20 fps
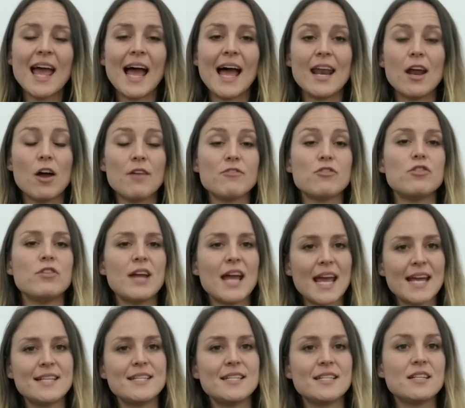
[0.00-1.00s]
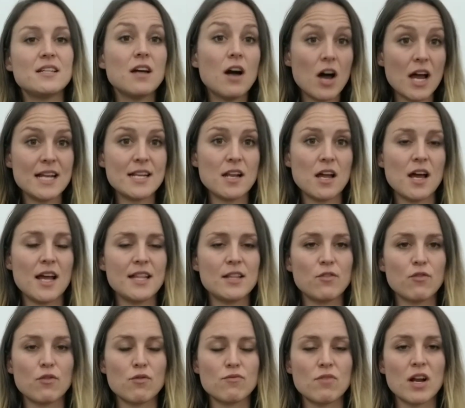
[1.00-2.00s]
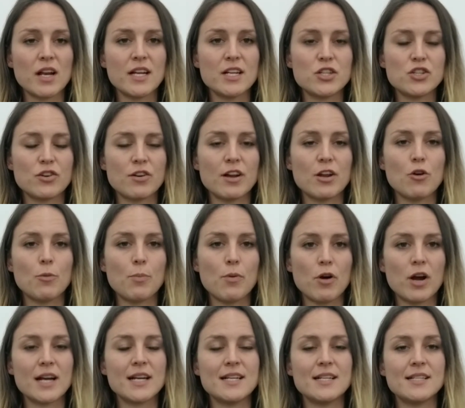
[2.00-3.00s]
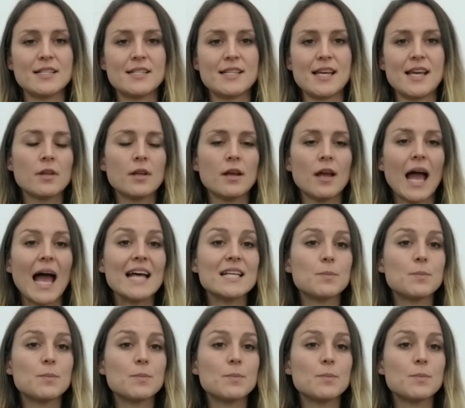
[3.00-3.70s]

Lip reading: and I've created guidelines for running during your pregnancy